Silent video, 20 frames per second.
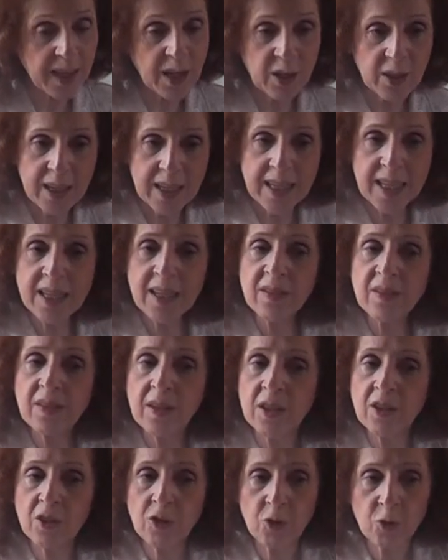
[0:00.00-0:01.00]
there is
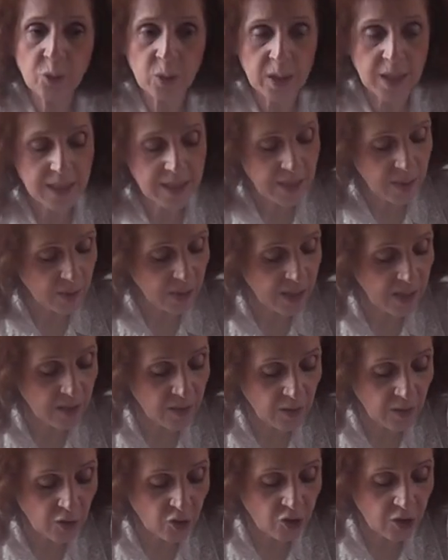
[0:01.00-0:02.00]
a decree, there
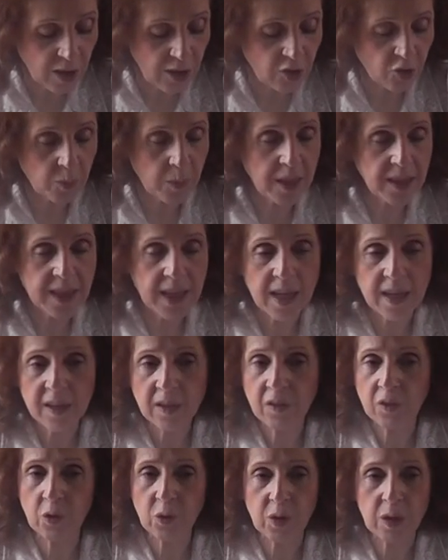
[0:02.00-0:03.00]
is a judgment that
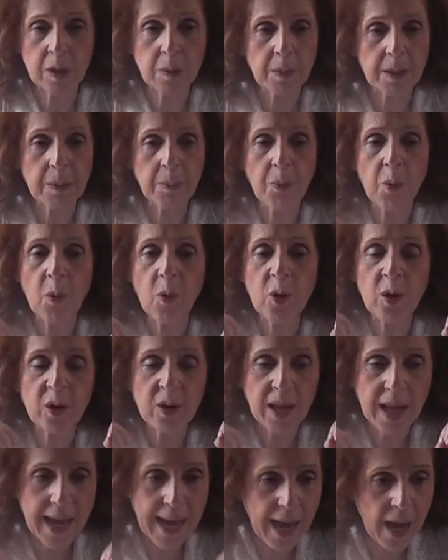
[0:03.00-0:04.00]
is going to be
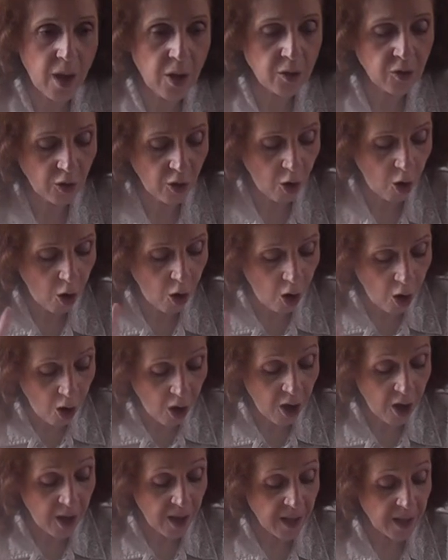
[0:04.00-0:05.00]
poured out
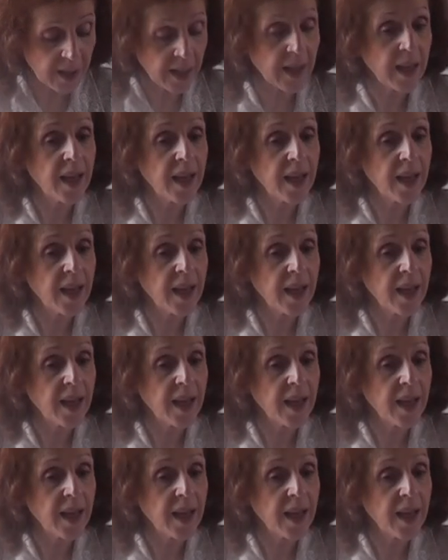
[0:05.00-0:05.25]
on